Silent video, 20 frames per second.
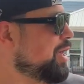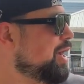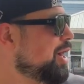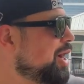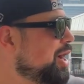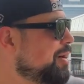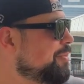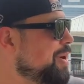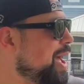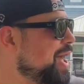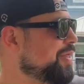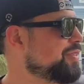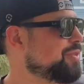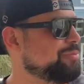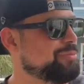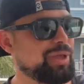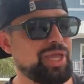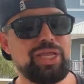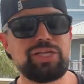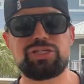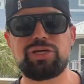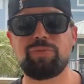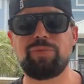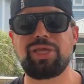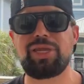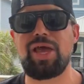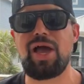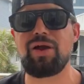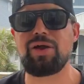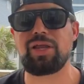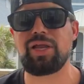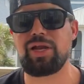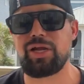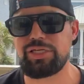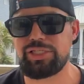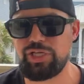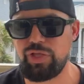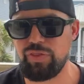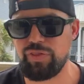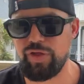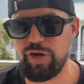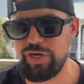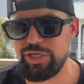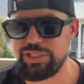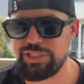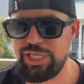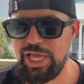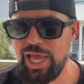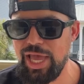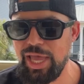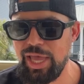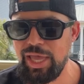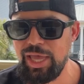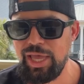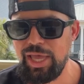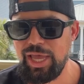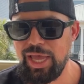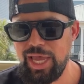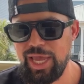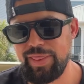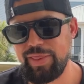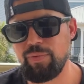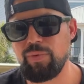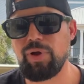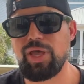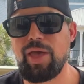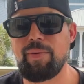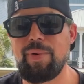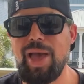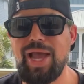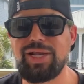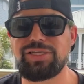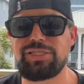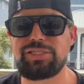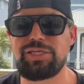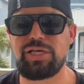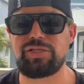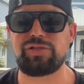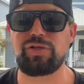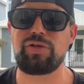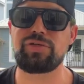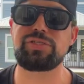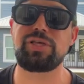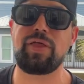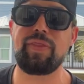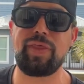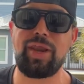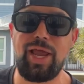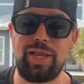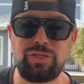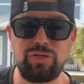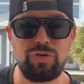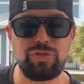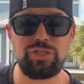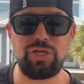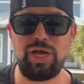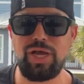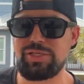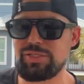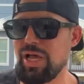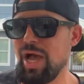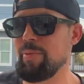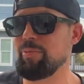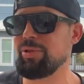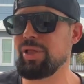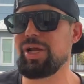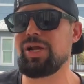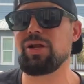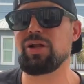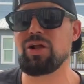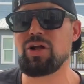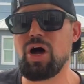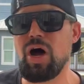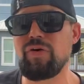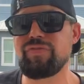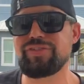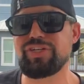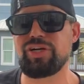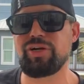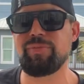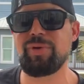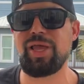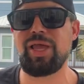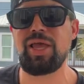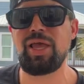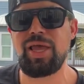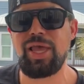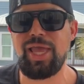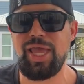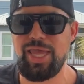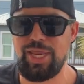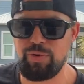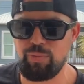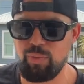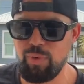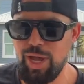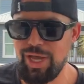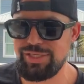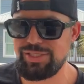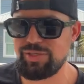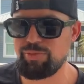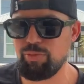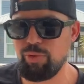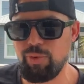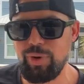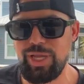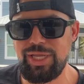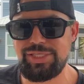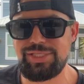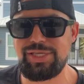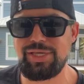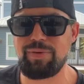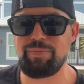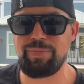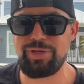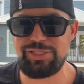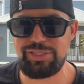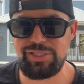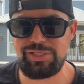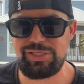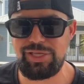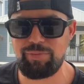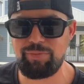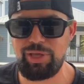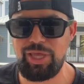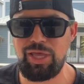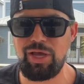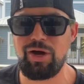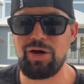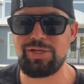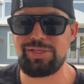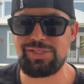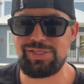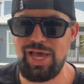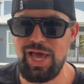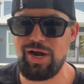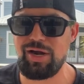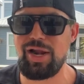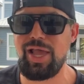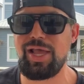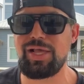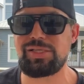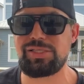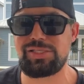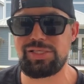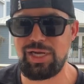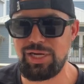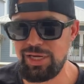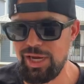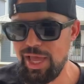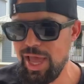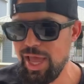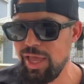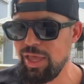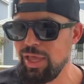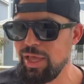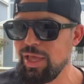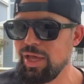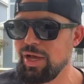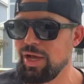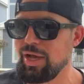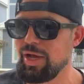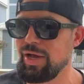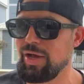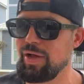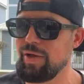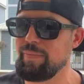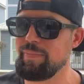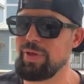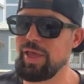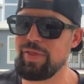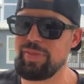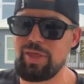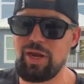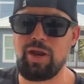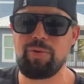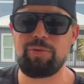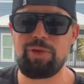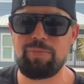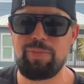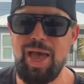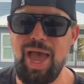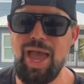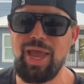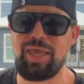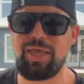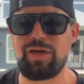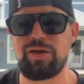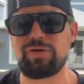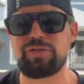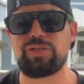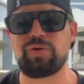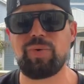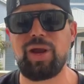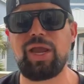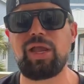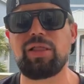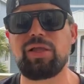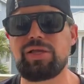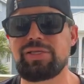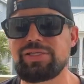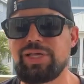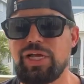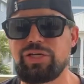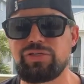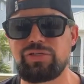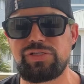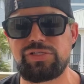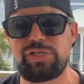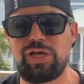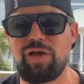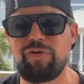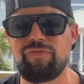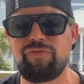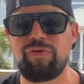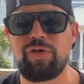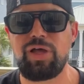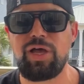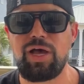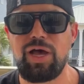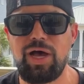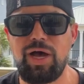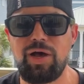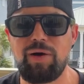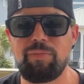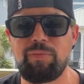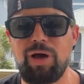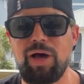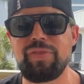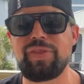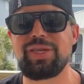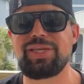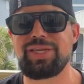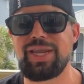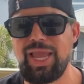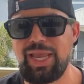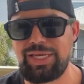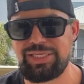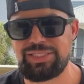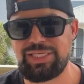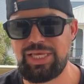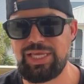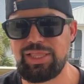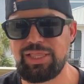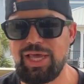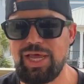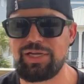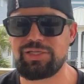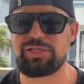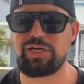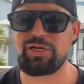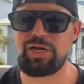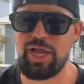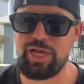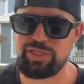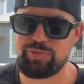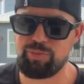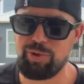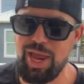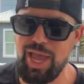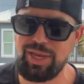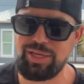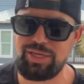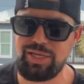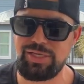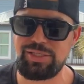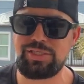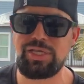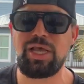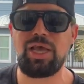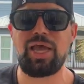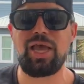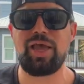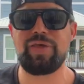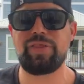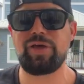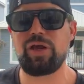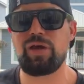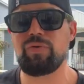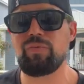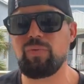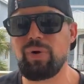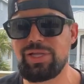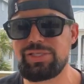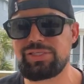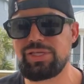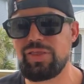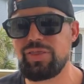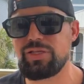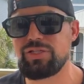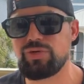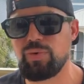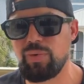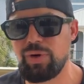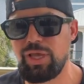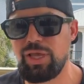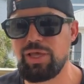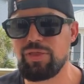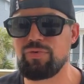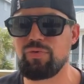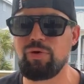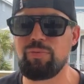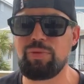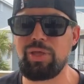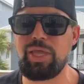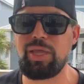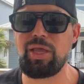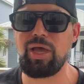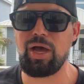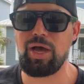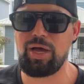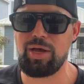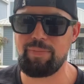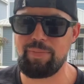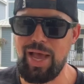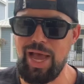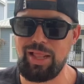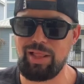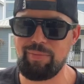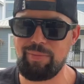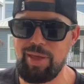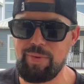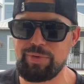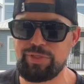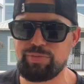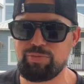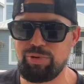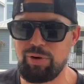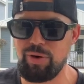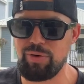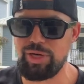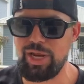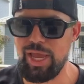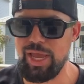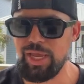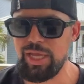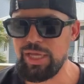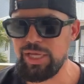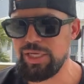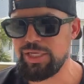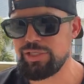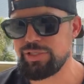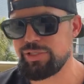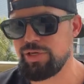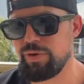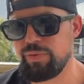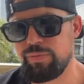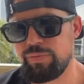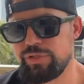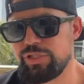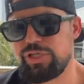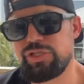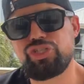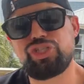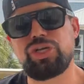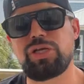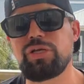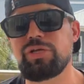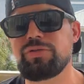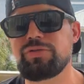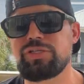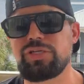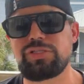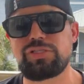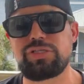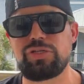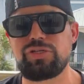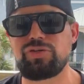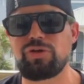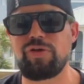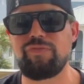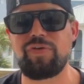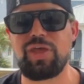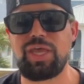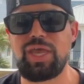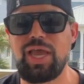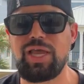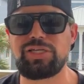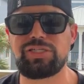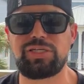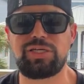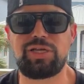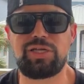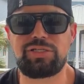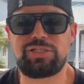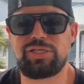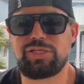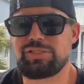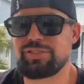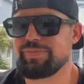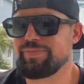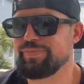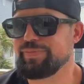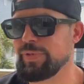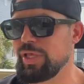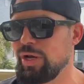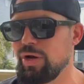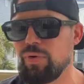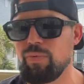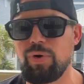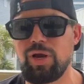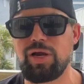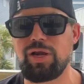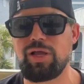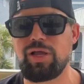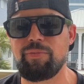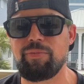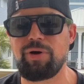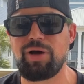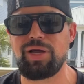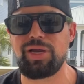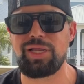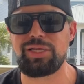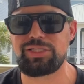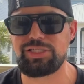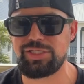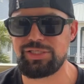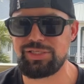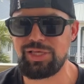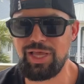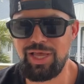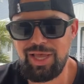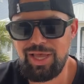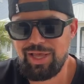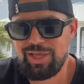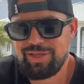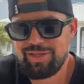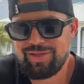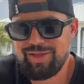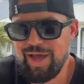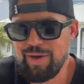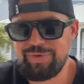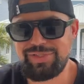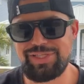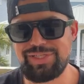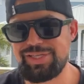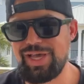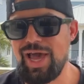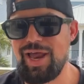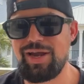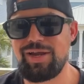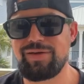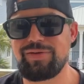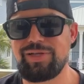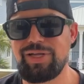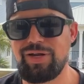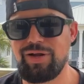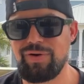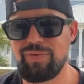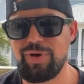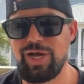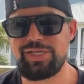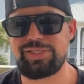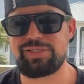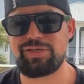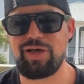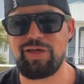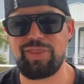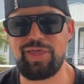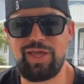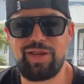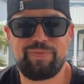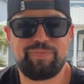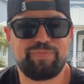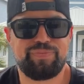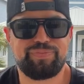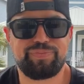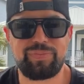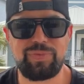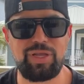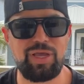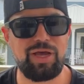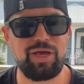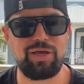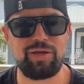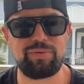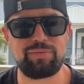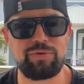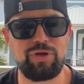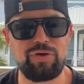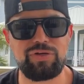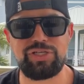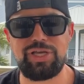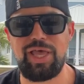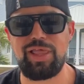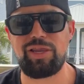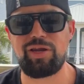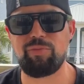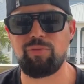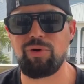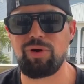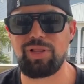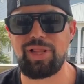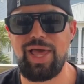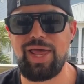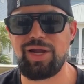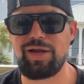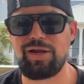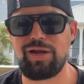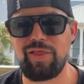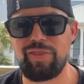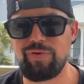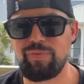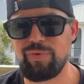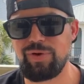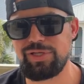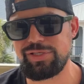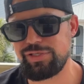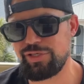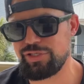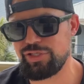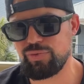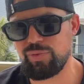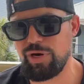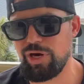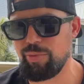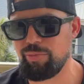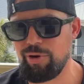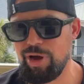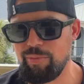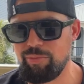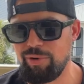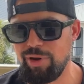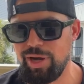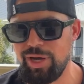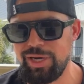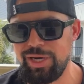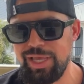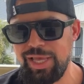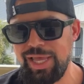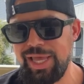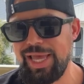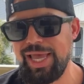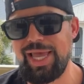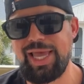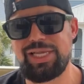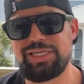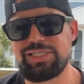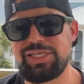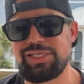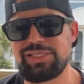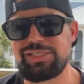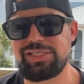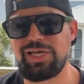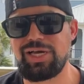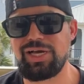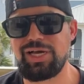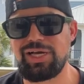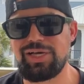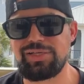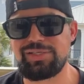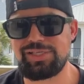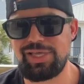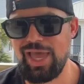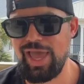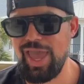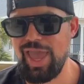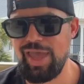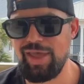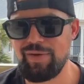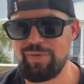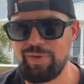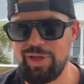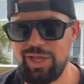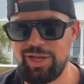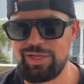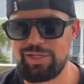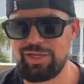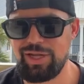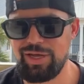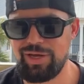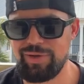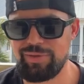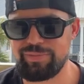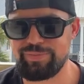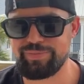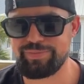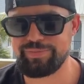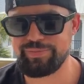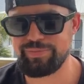at the beach. I'll be down here till Thursday, and then we'll get back to Tuscaloosa. And then I told you guys, I'm playing in a golf tournament in West Point, Mississippi on Saturday and Sunday. And then I'll be back, you know, to regularly scheduled stuff on the 19th. That is their next practice. And then on Wednesday, the 20th, will be Alabama's pro day. So just chilling, just enjoying vacation, and just, you know, wanted to on and just, I was excited. You know, I saw that Coach Kalen Deboer landed another one. So I just wanted to pop on and just say hey, and